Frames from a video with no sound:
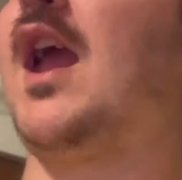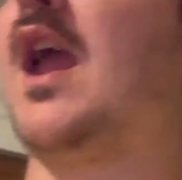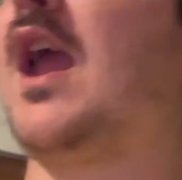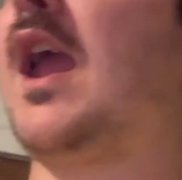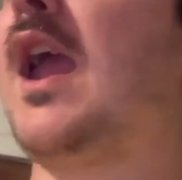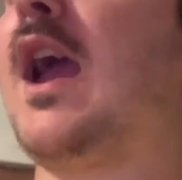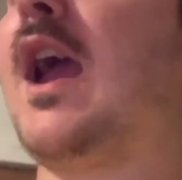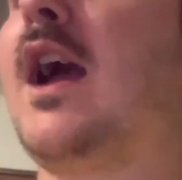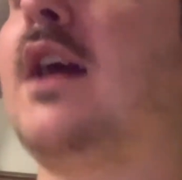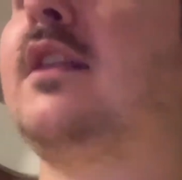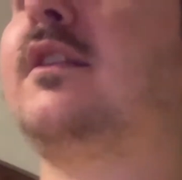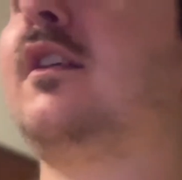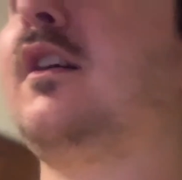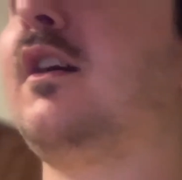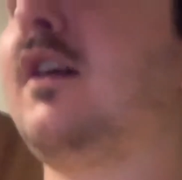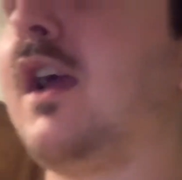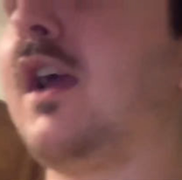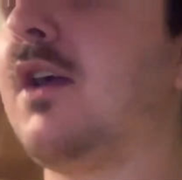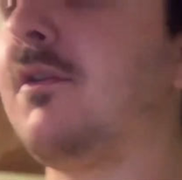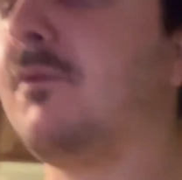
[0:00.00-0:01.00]
And
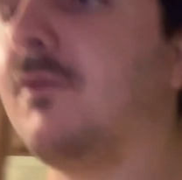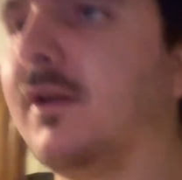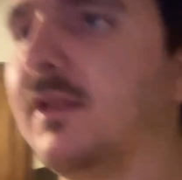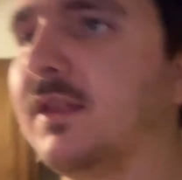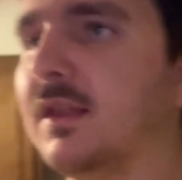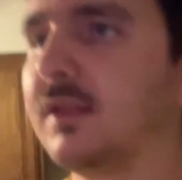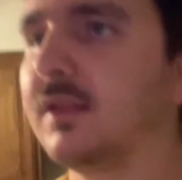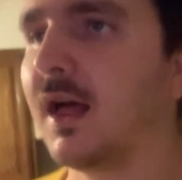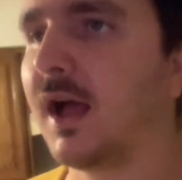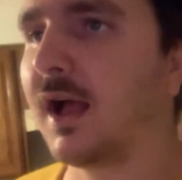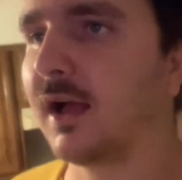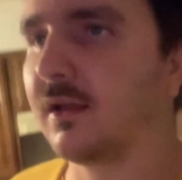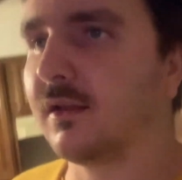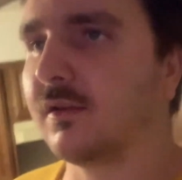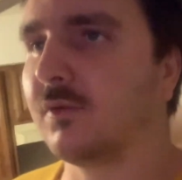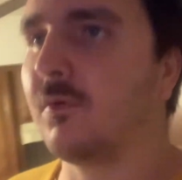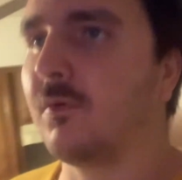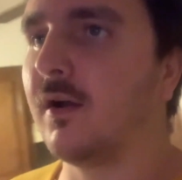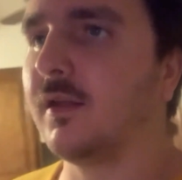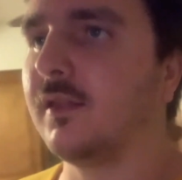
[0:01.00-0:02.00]
one of the
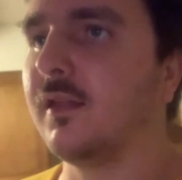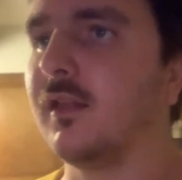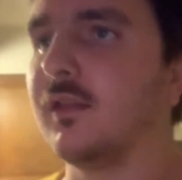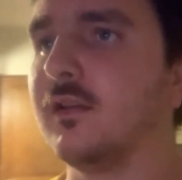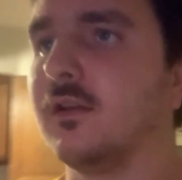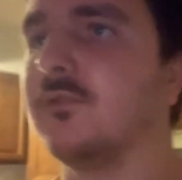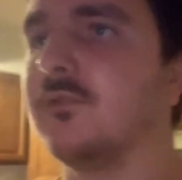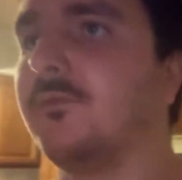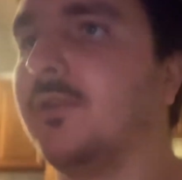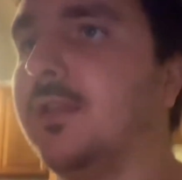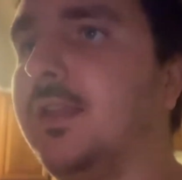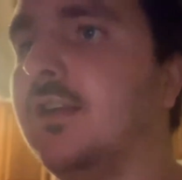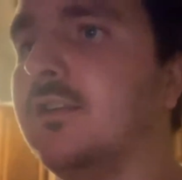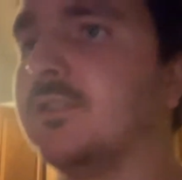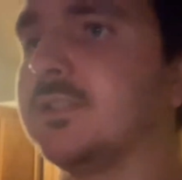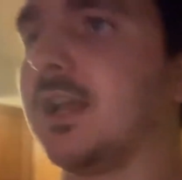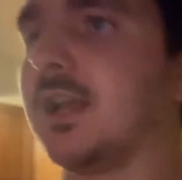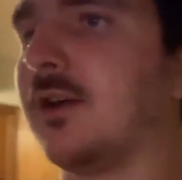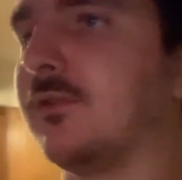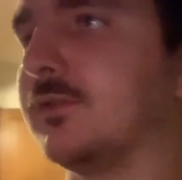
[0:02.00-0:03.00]
other
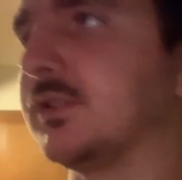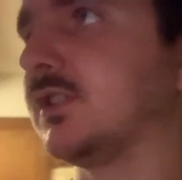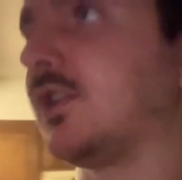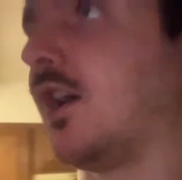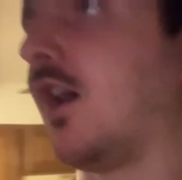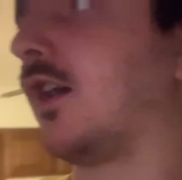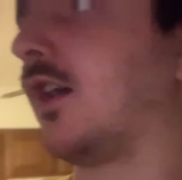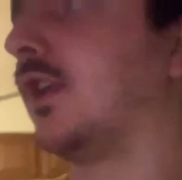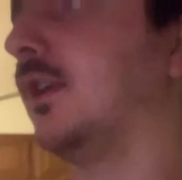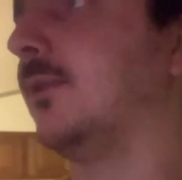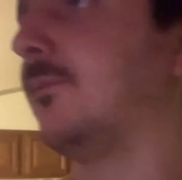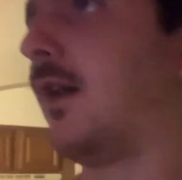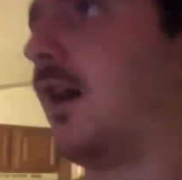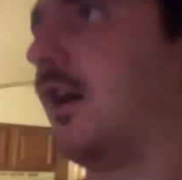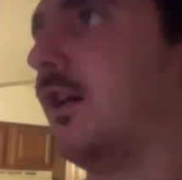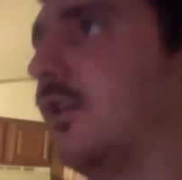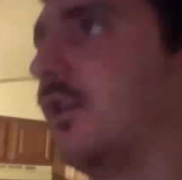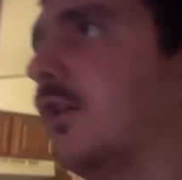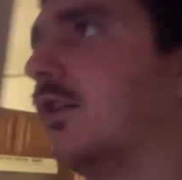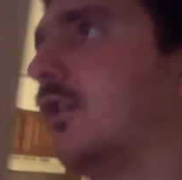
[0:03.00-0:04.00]
videos I was talking
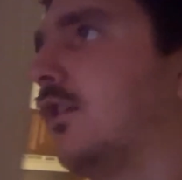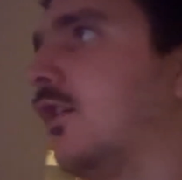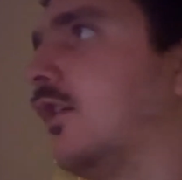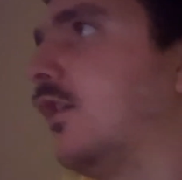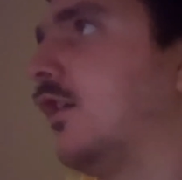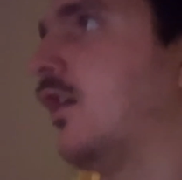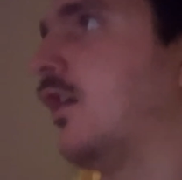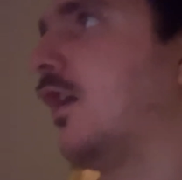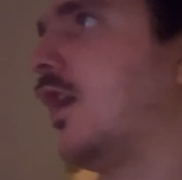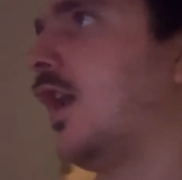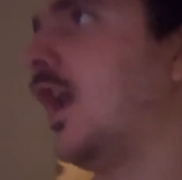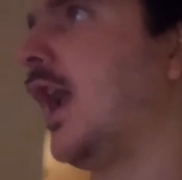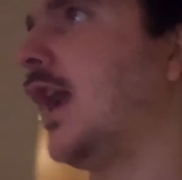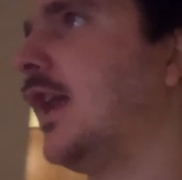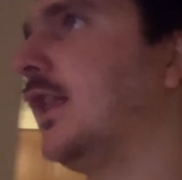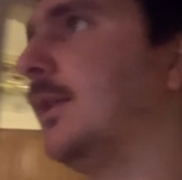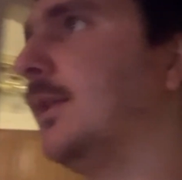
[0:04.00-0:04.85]
about in the